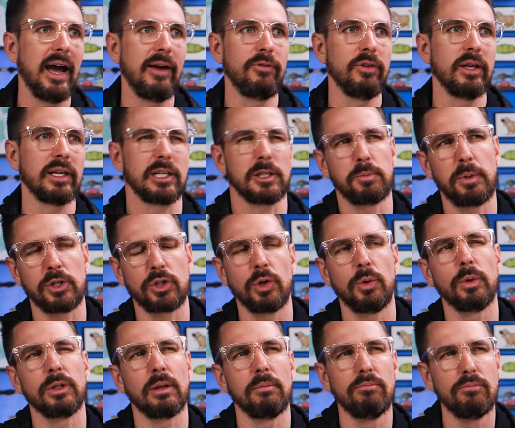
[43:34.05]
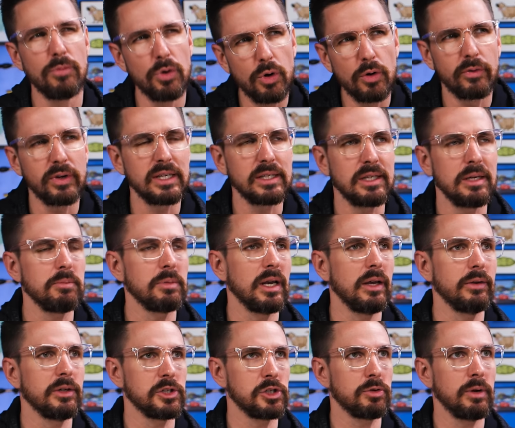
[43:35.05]
I feel like especially what the movie seemed to
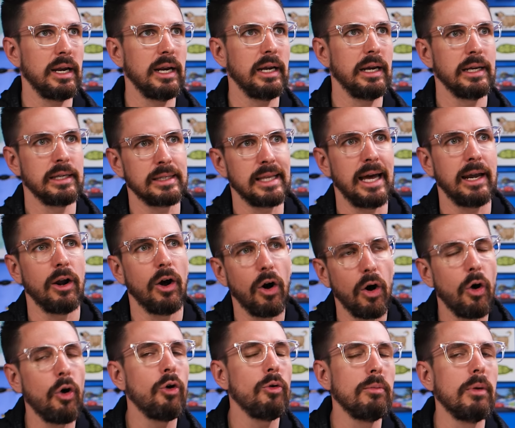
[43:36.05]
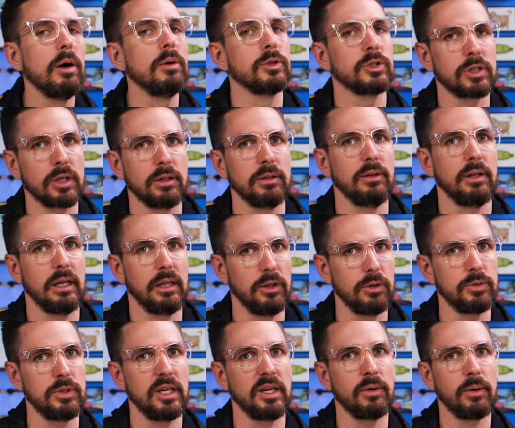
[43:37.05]
illustrate is that almost certainly
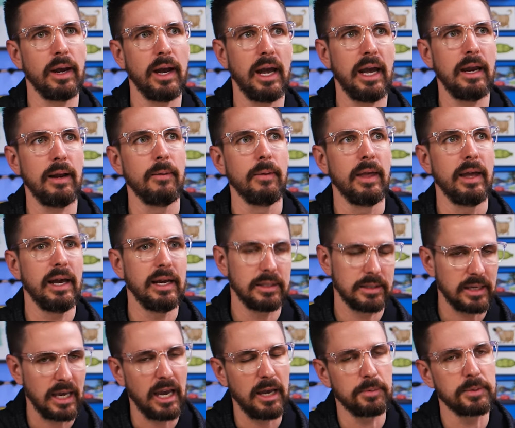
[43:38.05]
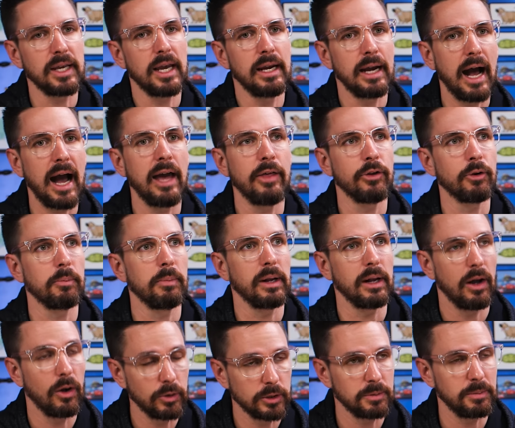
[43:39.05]
Lucy Gray escapes in either
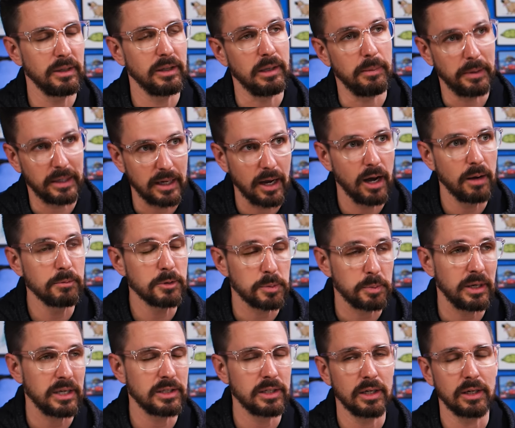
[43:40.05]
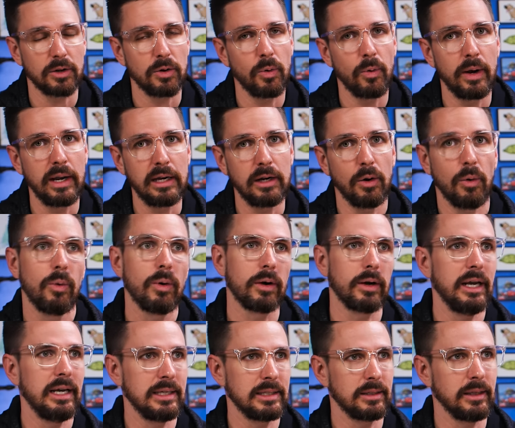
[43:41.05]
ultimately becomes President Coin
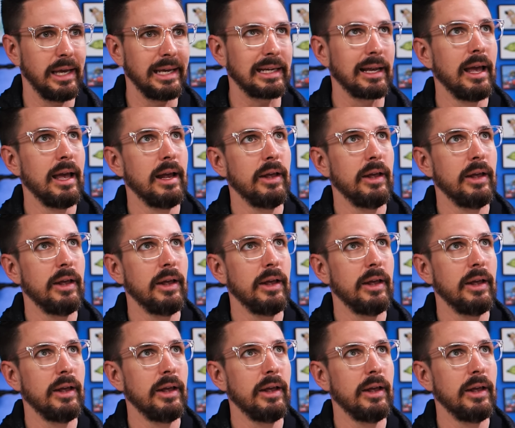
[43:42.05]
or is like